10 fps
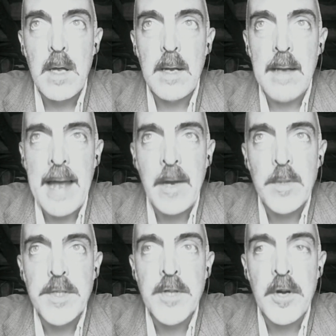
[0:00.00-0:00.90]

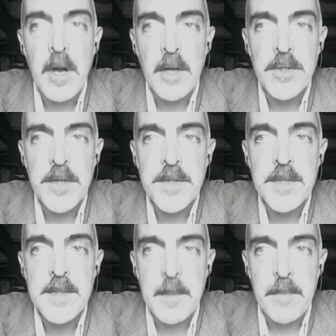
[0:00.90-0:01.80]
languages are not
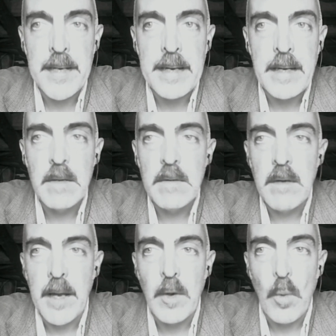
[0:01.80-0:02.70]
just simply
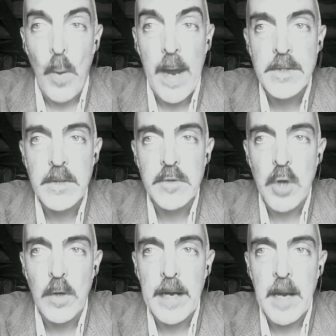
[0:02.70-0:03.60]
like ways of
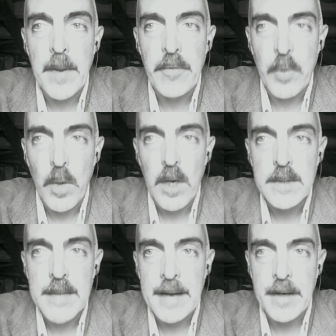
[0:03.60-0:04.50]
talking about the
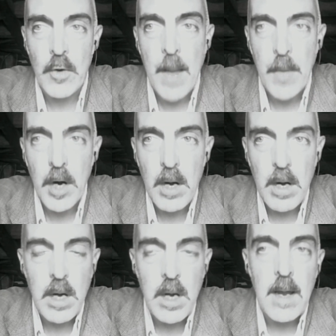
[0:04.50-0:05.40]
world and a grammar.
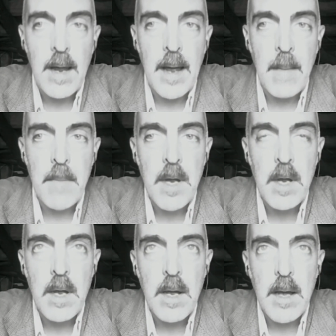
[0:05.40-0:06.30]

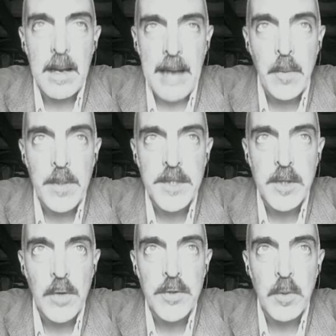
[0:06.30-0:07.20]
A language is
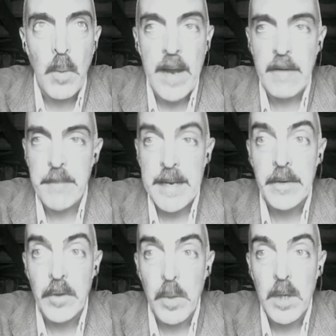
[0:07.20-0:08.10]
also a way of being
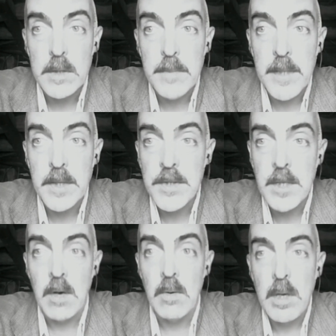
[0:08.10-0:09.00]
in the world, because, you
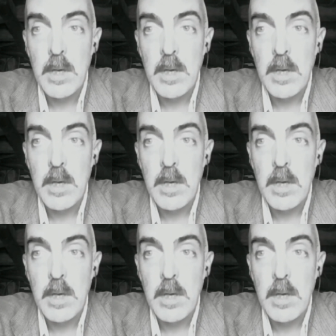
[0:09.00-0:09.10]
know,